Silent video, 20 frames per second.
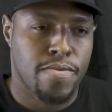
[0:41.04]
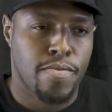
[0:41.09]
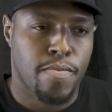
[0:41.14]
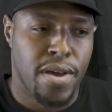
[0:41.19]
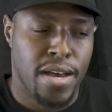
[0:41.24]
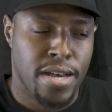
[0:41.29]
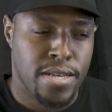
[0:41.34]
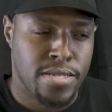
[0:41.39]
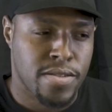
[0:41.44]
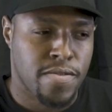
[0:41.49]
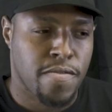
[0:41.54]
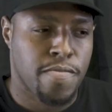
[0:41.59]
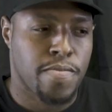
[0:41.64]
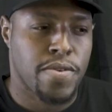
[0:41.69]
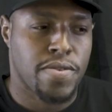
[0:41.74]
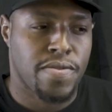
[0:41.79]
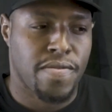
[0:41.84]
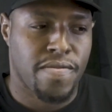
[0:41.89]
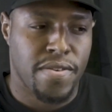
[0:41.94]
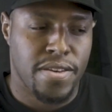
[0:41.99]
positive
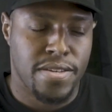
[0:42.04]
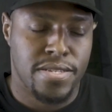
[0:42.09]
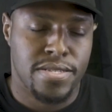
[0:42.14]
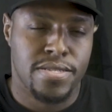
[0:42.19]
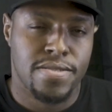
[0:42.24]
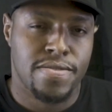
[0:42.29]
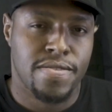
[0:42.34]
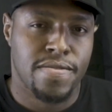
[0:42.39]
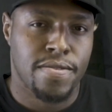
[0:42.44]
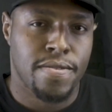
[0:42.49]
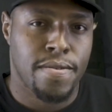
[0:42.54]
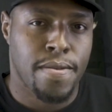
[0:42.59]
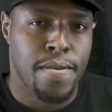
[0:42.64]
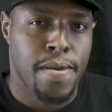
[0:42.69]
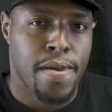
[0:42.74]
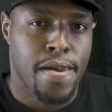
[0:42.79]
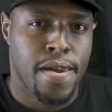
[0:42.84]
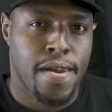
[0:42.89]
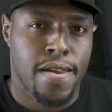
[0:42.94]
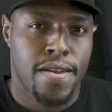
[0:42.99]
motivation.
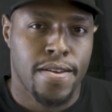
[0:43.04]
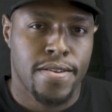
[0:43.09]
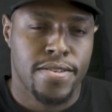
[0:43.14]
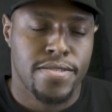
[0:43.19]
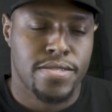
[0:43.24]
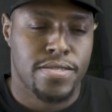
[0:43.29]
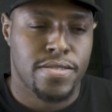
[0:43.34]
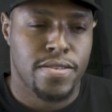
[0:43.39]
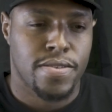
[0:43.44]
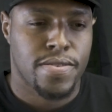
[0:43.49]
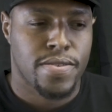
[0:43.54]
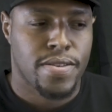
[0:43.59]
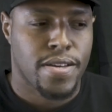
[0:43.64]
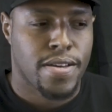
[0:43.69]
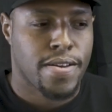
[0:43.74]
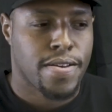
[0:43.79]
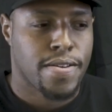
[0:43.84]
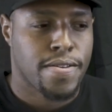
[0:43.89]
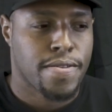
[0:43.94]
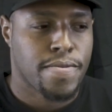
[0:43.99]

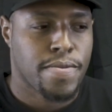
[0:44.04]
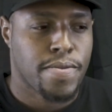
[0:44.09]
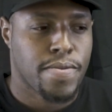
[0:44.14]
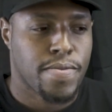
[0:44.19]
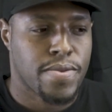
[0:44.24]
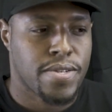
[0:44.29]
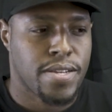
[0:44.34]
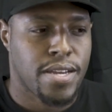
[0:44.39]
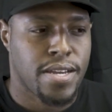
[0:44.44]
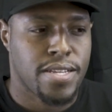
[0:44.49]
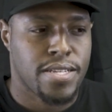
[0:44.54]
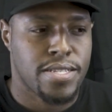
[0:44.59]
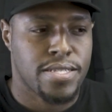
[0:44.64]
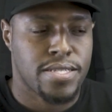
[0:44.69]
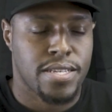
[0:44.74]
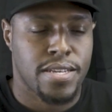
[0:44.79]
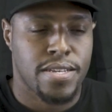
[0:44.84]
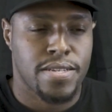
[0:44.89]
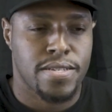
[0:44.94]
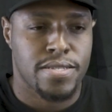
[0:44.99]
So what that
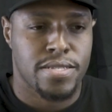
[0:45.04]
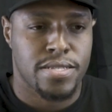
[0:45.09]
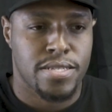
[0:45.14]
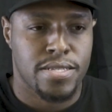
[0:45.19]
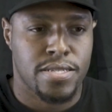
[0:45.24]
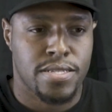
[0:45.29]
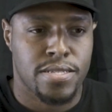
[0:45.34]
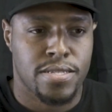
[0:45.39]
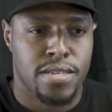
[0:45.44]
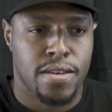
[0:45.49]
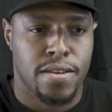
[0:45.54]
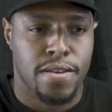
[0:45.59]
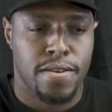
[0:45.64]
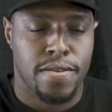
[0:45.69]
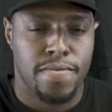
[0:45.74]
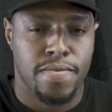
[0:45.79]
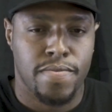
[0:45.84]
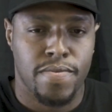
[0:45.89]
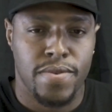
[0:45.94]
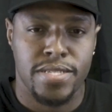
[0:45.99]
entails is
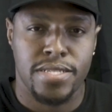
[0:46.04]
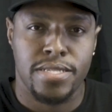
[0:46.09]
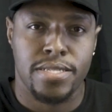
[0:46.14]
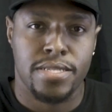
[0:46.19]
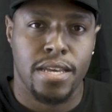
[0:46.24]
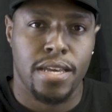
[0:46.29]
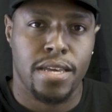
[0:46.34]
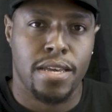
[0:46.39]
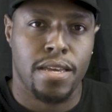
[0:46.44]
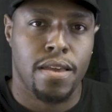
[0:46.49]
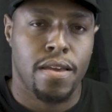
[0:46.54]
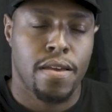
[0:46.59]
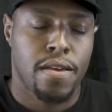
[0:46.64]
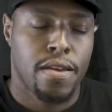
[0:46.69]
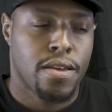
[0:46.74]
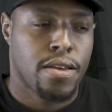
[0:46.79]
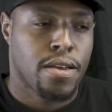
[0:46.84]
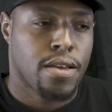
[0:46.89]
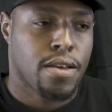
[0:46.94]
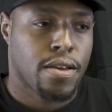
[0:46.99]
real estate.
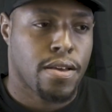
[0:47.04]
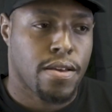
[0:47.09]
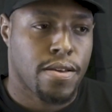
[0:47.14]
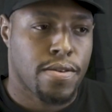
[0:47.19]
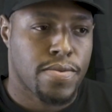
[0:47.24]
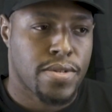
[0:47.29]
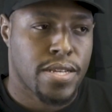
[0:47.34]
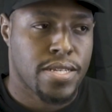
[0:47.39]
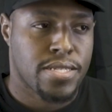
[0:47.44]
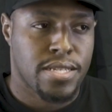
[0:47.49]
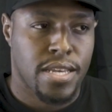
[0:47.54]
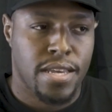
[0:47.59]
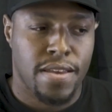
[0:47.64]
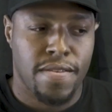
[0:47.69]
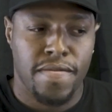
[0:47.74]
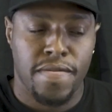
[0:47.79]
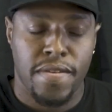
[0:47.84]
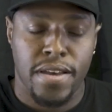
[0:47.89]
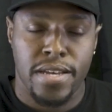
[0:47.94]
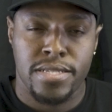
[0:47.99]
When I say
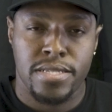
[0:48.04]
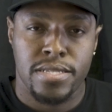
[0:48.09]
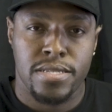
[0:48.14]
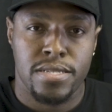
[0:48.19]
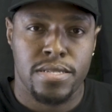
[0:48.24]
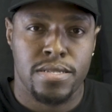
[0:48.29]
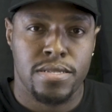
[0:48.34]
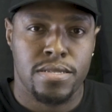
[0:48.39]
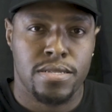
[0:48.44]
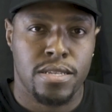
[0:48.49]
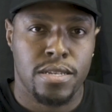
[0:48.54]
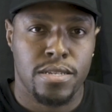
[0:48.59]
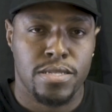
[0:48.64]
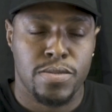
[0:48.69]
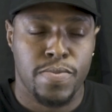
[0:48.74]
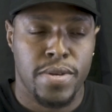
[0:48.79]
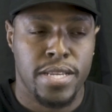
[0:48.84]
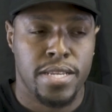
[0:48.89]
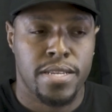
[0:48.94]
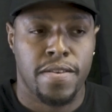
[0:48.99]
investing, there's
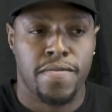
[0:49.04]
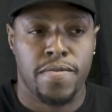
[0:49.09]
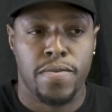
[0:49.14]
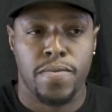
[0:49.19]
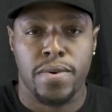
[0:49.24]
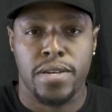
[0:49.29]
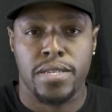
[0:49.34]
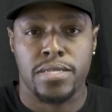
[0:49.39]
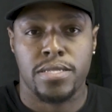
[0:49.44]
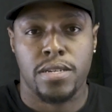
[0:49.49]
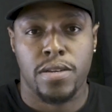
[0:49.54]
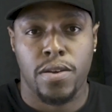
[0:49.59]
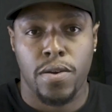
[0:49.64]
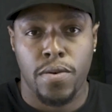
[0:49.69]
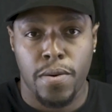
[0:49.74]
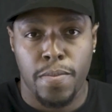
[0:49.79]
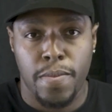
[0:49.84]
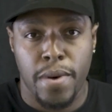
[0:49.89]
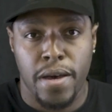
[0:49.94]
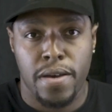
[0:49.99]
many different ways to
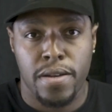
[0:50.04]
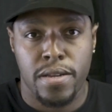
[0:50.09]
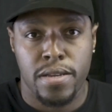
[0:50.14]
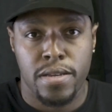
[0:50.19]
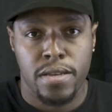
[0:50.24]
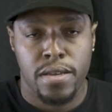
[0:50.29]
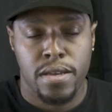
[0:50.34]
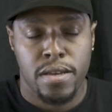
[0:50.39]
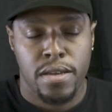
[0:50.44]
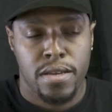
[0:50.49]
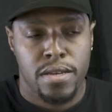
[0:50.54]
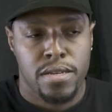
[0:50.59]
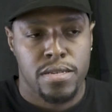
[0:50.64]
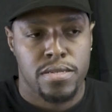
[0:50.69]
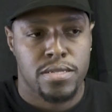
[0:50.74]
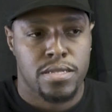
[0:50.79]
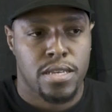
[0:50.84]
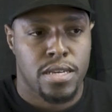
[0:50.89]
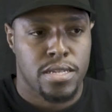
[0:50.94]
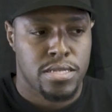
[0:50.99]
go about it.
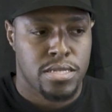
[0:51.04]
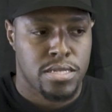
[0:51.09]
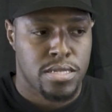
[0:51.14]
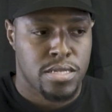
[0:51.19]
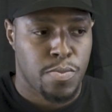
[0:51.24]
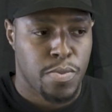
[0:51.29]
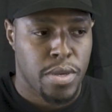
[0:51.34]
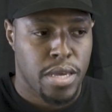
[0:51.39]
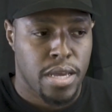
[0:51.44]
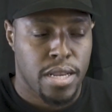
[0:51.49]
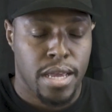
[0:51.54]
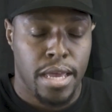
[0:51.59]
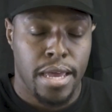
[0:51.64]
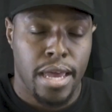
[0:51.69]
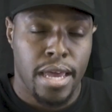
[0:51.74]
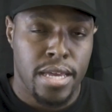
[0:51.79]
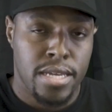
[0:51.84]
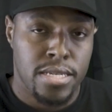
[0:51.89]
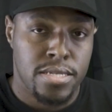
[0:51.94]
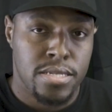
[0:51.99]
Instead of just being an
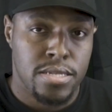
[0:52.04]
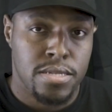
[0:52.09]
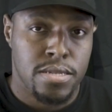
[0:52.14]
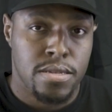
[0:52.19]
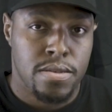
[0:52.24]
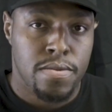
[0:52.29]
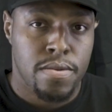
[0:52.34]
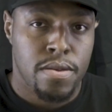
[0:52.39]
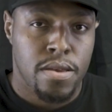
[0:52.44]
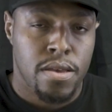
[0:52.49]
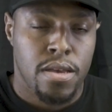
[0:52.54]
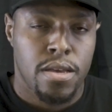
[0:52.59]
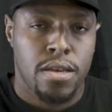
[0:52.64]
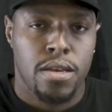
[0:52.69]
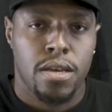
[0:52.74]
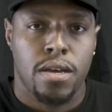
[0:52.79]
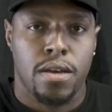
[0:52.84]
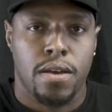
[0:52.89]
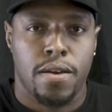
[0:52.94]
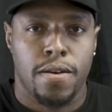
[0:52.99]
agent,
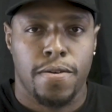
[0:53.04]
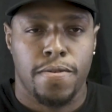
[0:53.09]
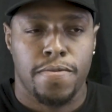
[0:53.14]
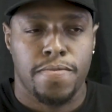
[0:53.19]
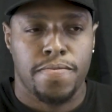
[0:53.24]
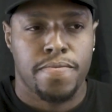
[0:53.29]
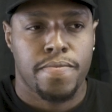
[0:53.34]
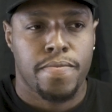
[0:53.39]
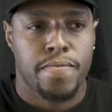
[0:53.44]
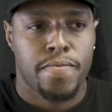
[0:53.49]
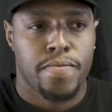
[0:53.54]
I